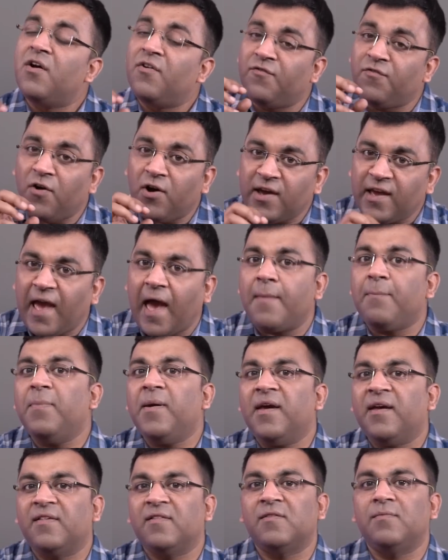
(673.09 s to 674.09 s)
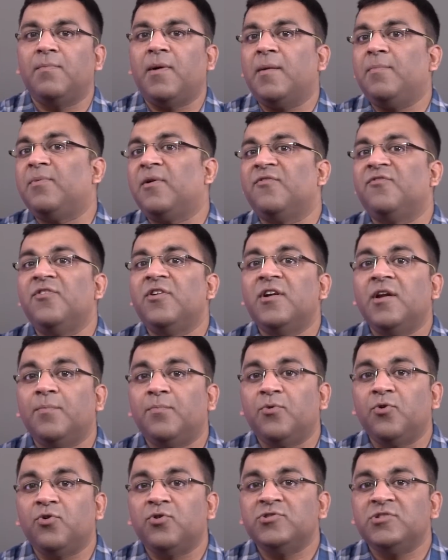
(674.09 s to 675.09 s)
for CapEx, my preferred
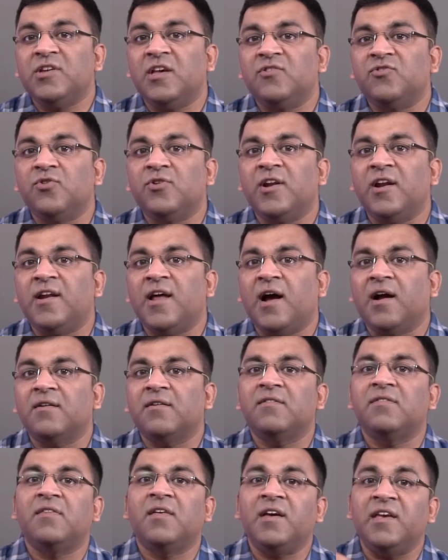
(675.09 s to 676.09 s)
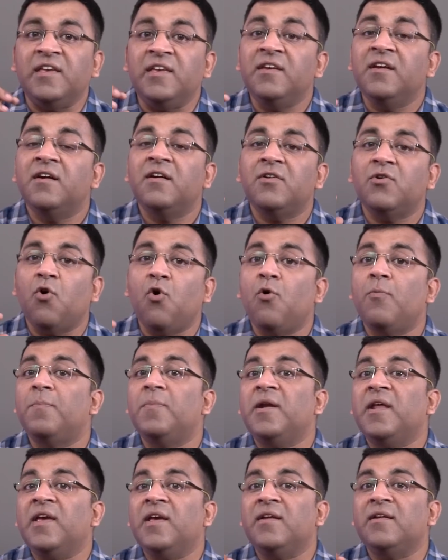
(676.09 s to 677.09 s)
approach is to deduct the year
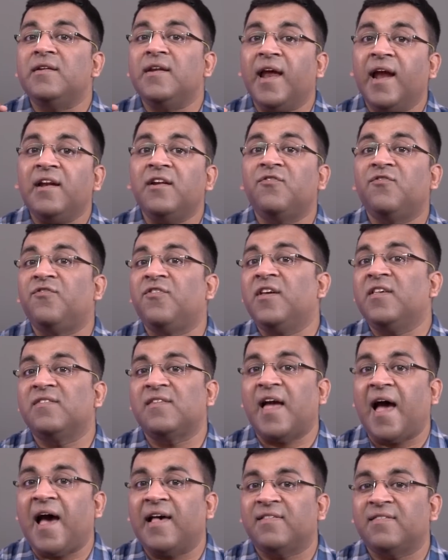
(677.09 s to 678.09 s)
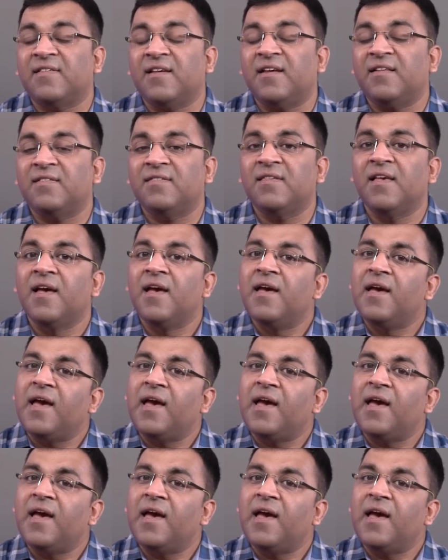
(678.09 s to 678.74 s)
opening net fixed assets